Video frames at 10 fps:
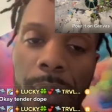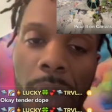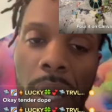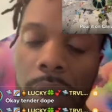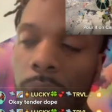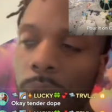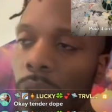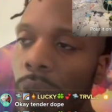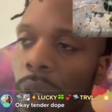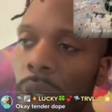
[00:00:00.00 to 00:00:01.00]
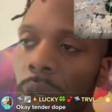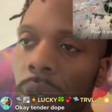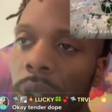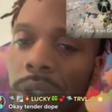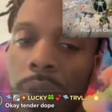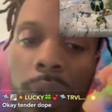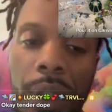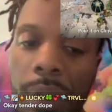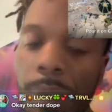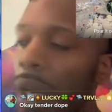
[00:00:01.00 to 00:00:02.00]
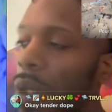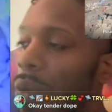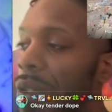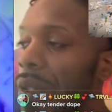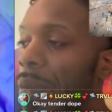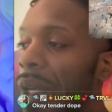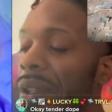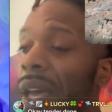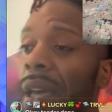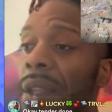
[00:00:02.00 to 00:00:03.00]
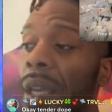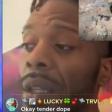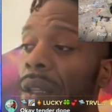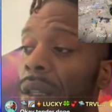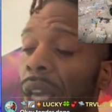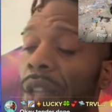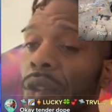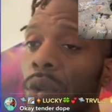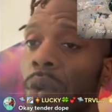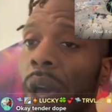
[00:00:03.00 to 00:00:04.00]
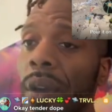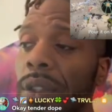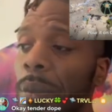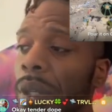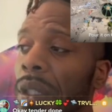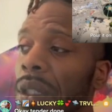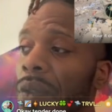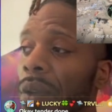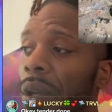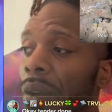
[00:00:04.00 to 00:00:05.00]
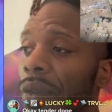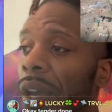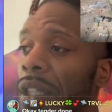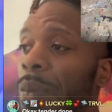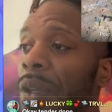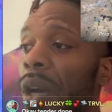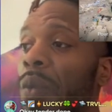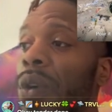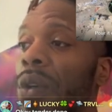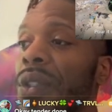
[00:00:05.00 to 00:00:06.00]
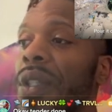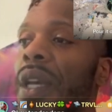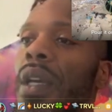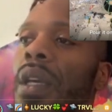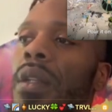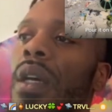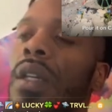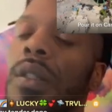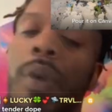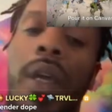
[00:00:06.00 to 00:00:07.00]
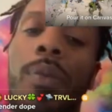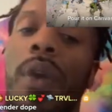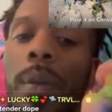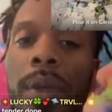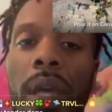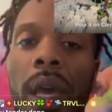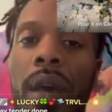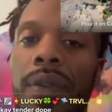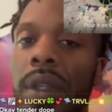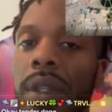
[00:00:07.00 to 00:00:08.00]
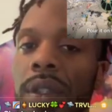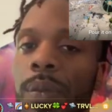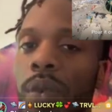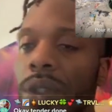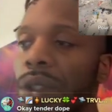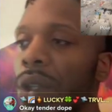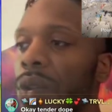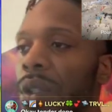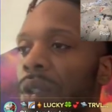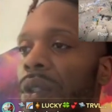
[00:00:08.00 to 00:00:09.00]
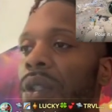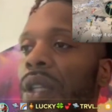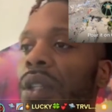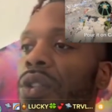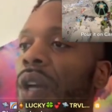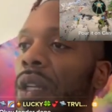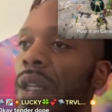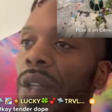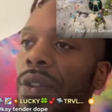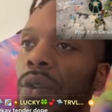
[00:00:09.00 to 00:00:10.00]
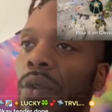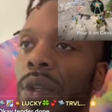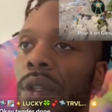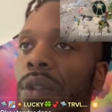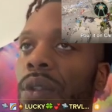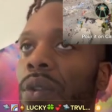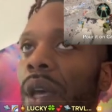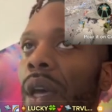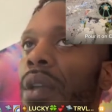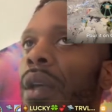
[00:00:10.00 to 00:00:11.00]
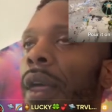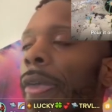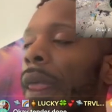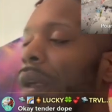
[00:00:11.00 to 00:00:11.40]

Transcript: ounce bottle or or a two liter bottle or something like that, and they they do have some good effects. But I will say it does pay to probably have these more so than than to try to cut the corner and do that.